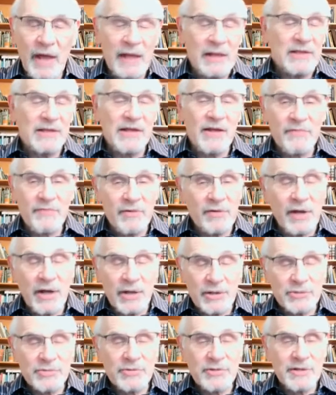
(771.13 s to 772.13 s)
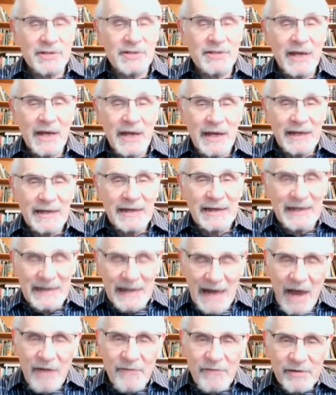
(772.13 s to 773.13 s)
and several countries in
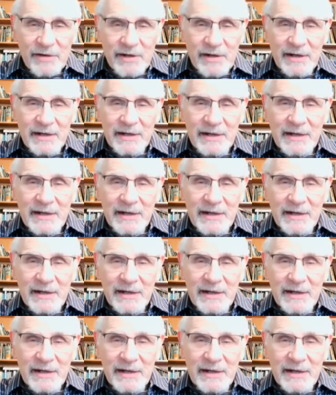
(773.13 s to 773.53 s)
Africa.